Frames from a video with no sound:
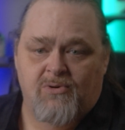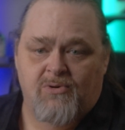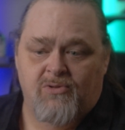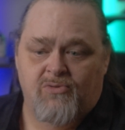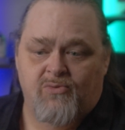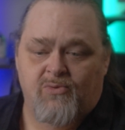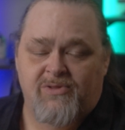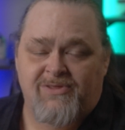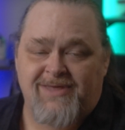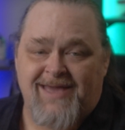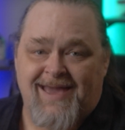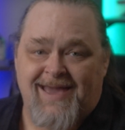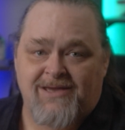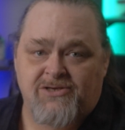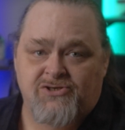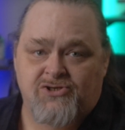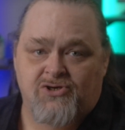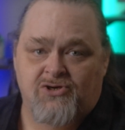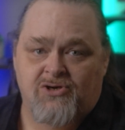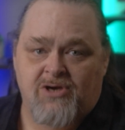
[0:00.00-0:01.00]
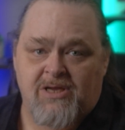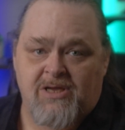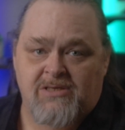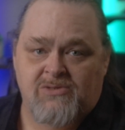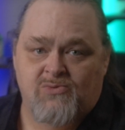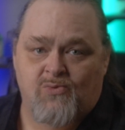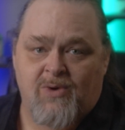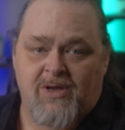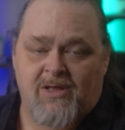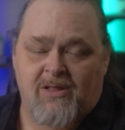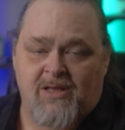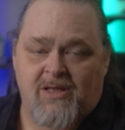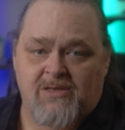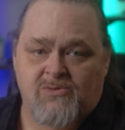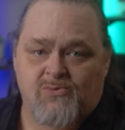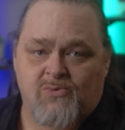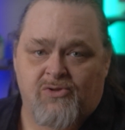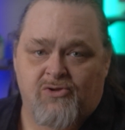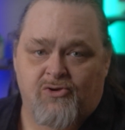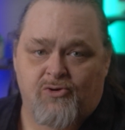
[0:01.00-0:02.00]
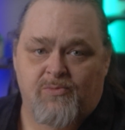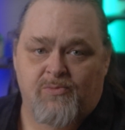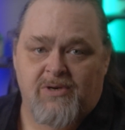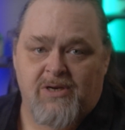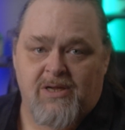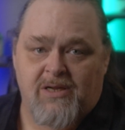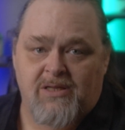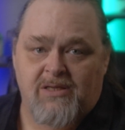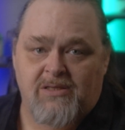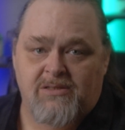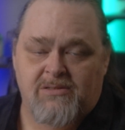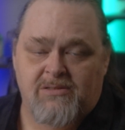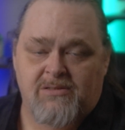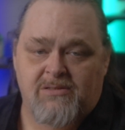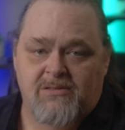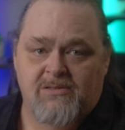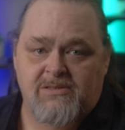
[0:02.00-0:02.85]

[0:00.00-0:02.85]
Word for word: both with Azure as well as with Kubernetes.